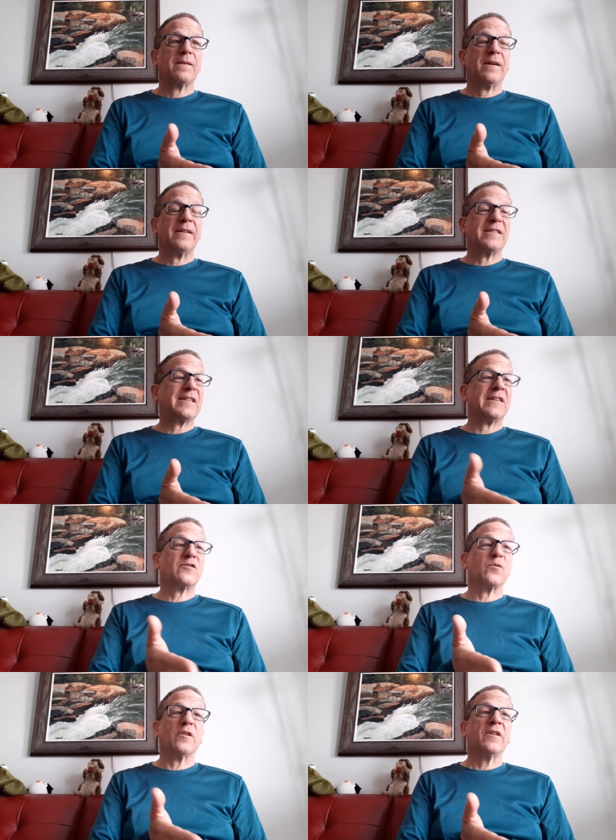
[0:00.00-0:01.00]
And he says
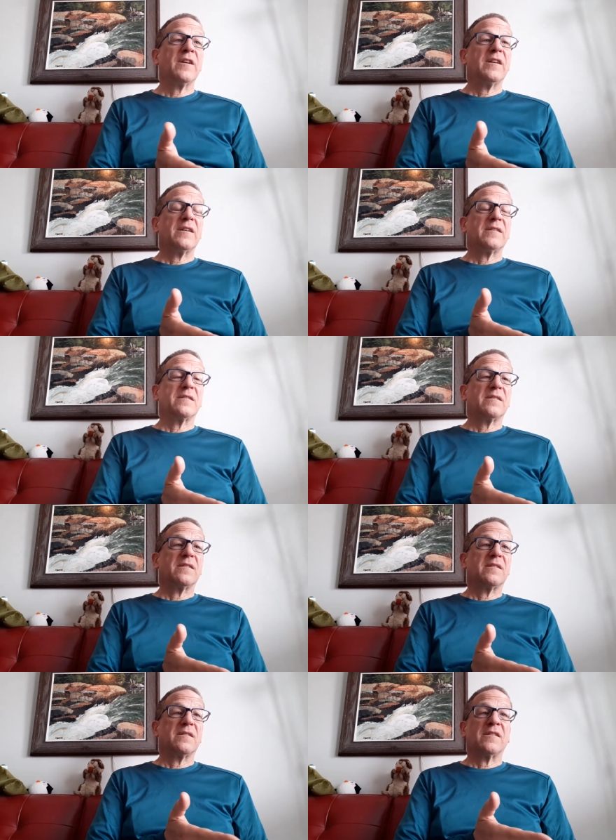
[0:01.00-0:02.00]
to her,
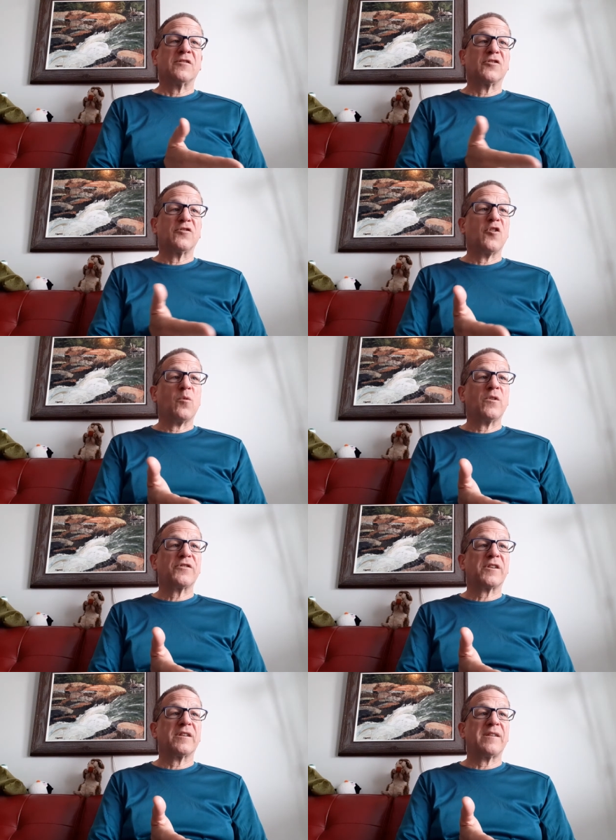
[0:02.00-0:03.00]
Is there no one
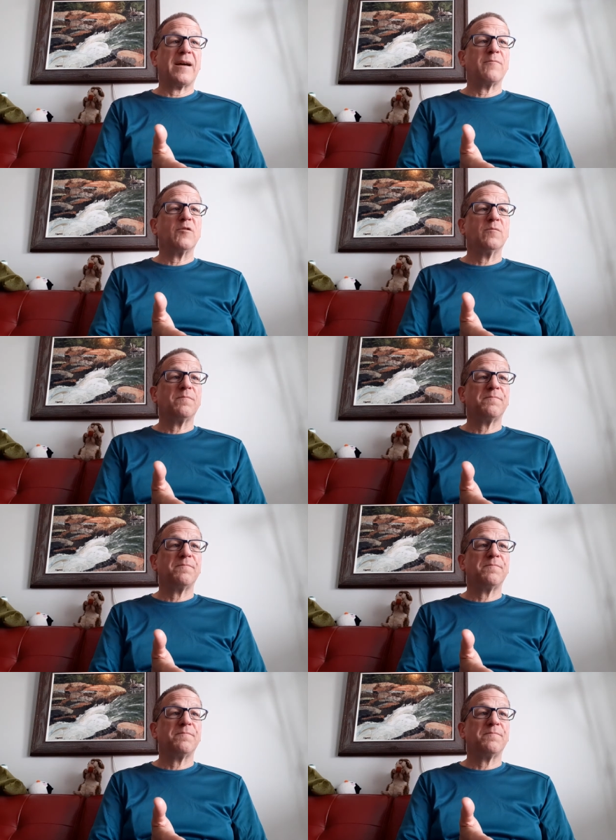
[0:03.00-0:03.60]
to condemn you?